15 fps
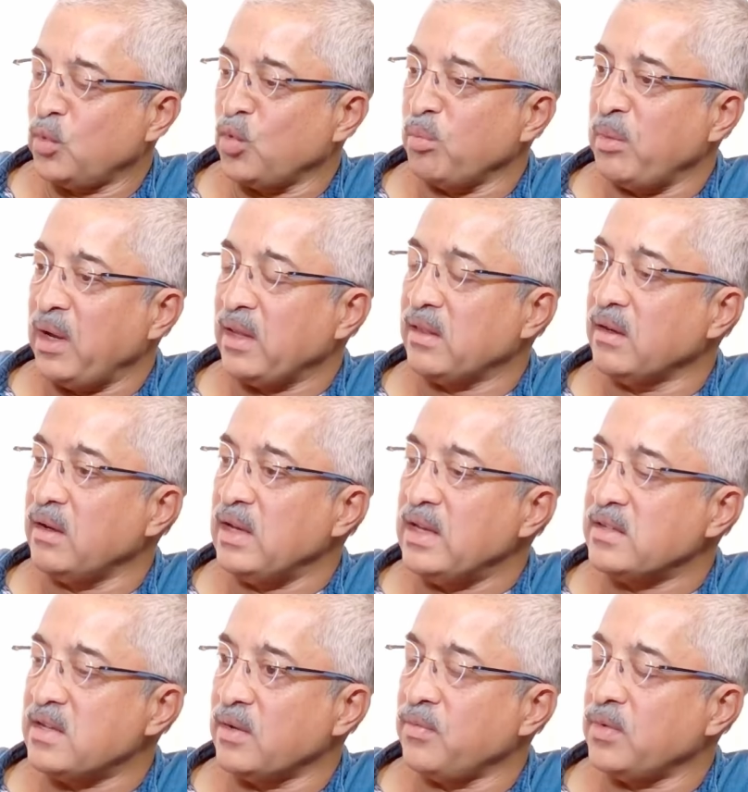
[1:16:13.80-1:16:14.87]
to make the
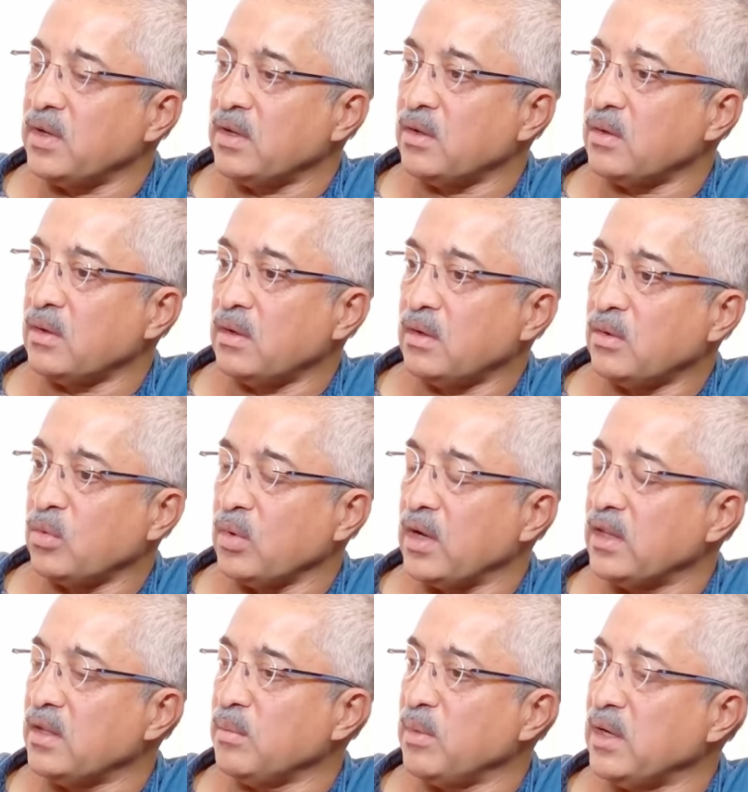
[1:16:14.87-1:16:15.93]
least effort to
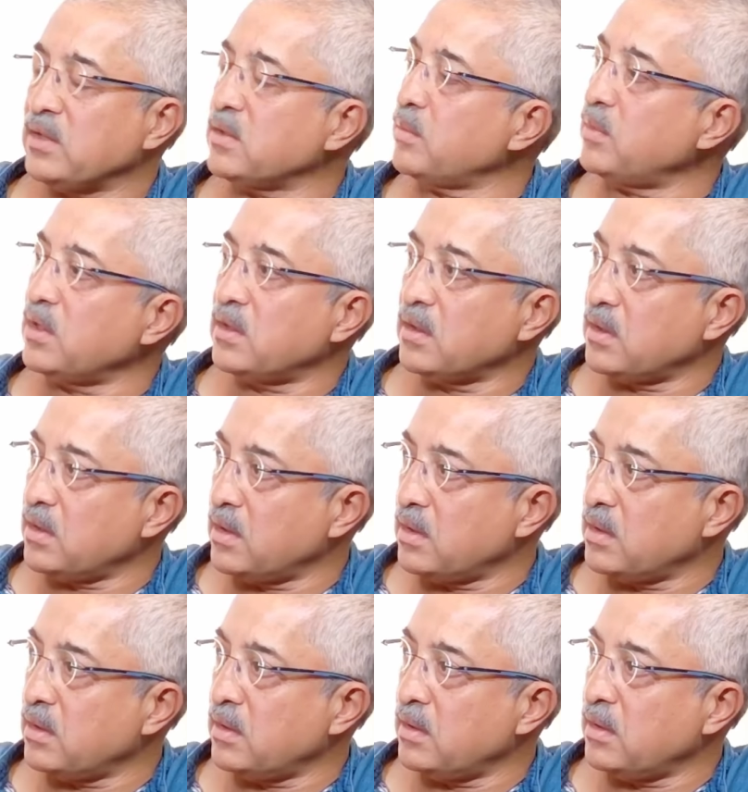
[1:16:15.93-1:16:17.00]
get the maximum return.
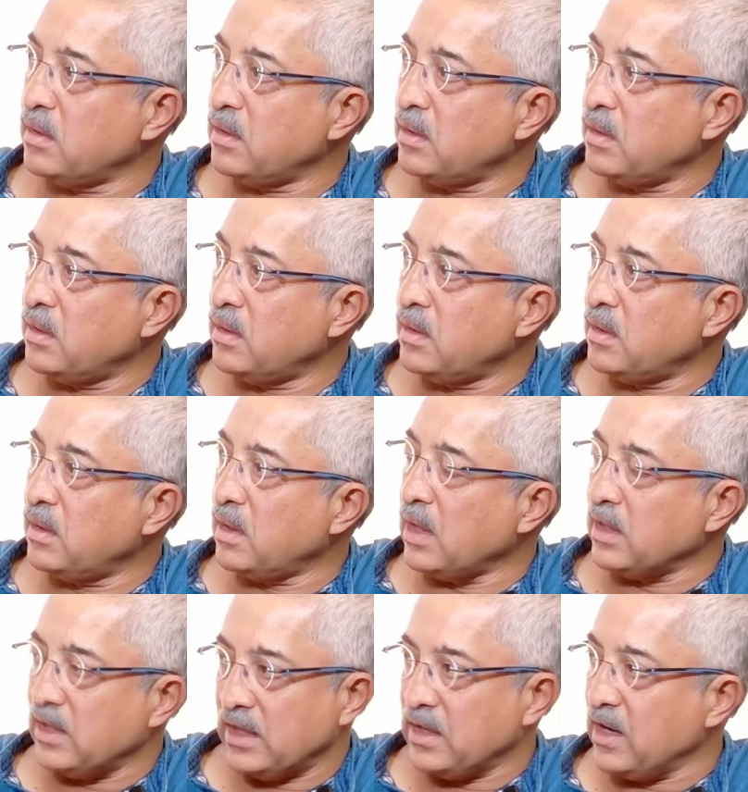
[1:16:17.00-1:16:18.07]

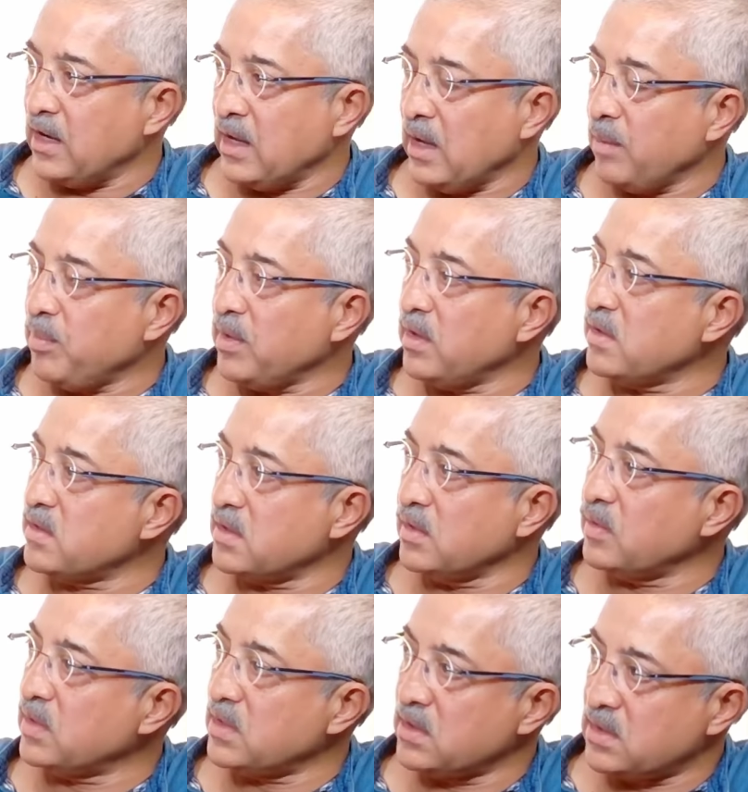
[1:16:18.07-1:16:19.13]
And that can happen in
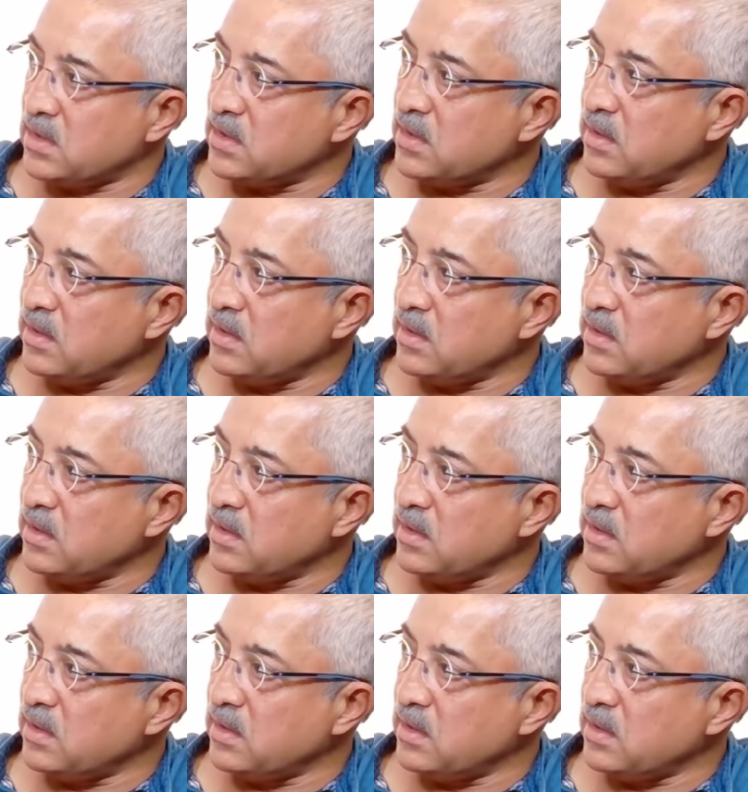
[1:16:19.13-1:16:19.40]
services.